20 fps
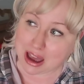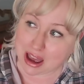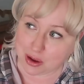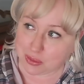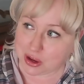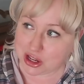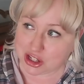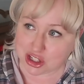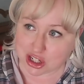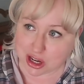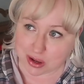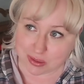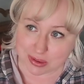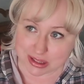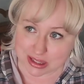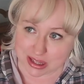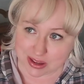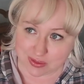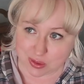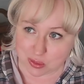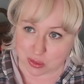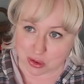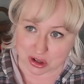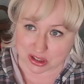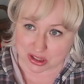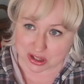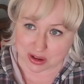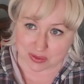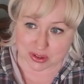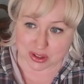I wish I was even more
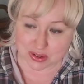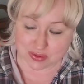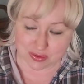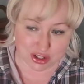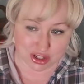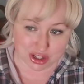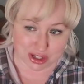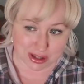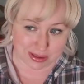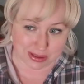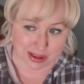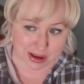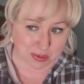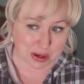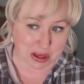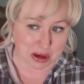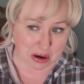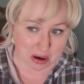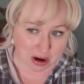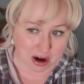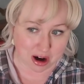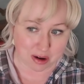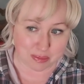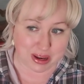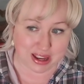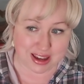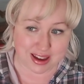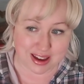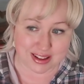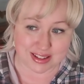self-sufficient than we are
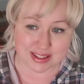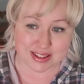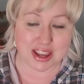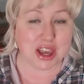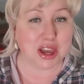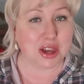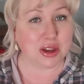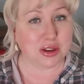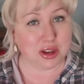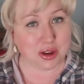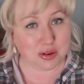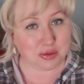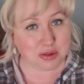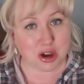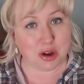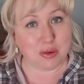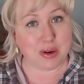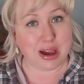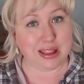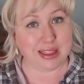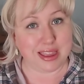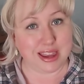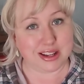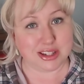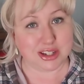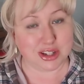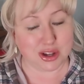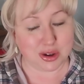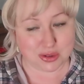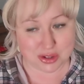because you know I like
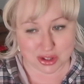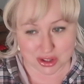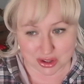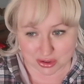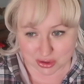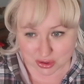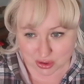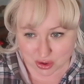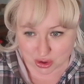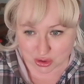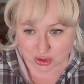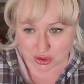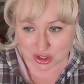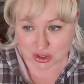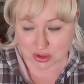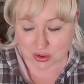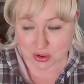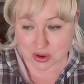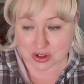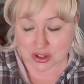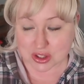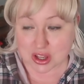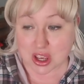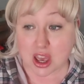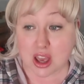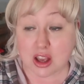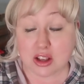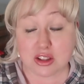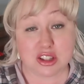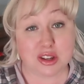to go to those grocery stores.
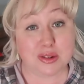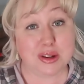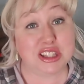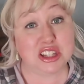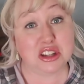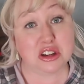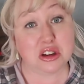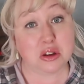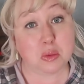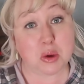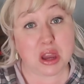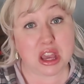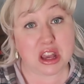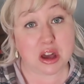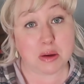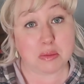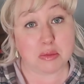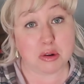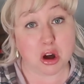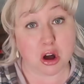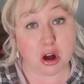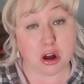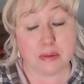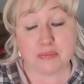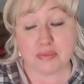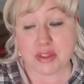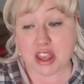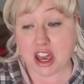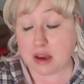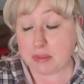So it's a good wake-up
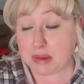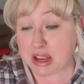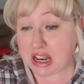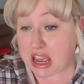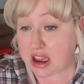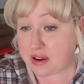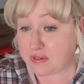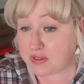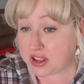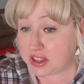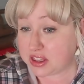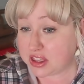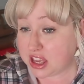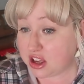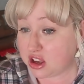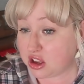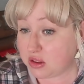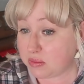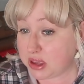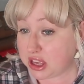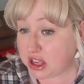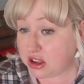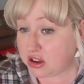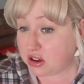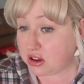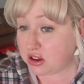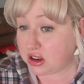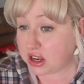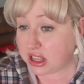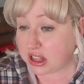call. I mean, everything could be
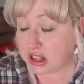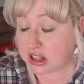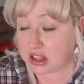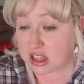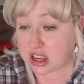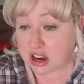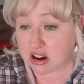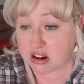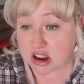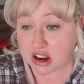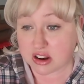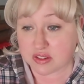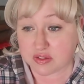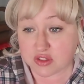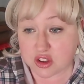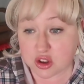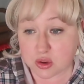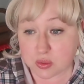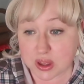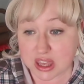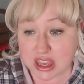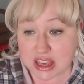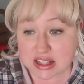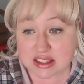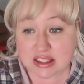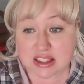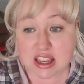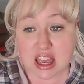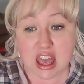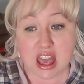good and clear in a few
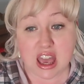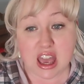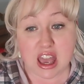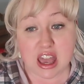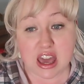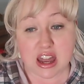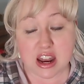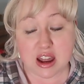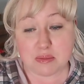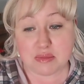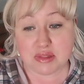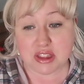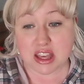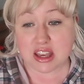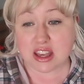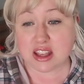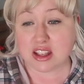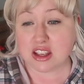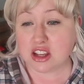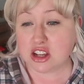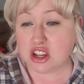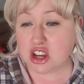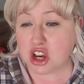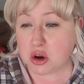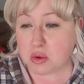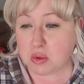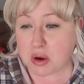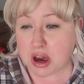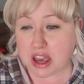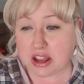weeks. And I'm thinking, you
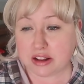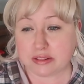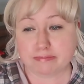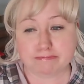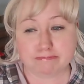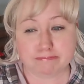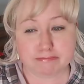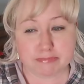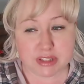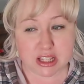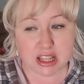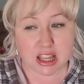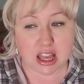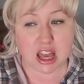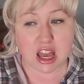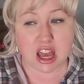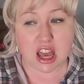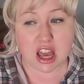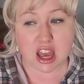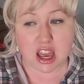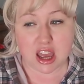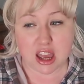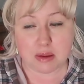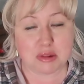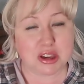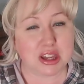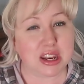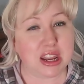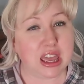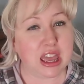know what?
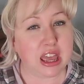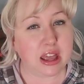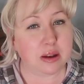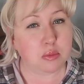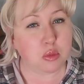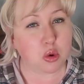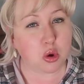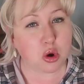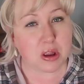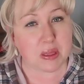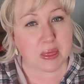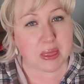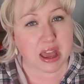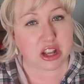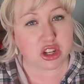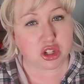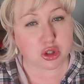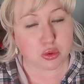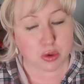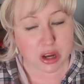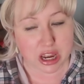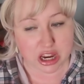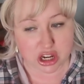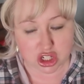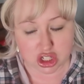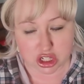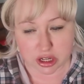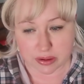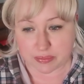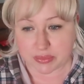I'm gonna head more in that
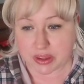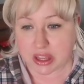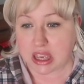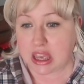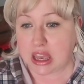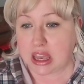direction.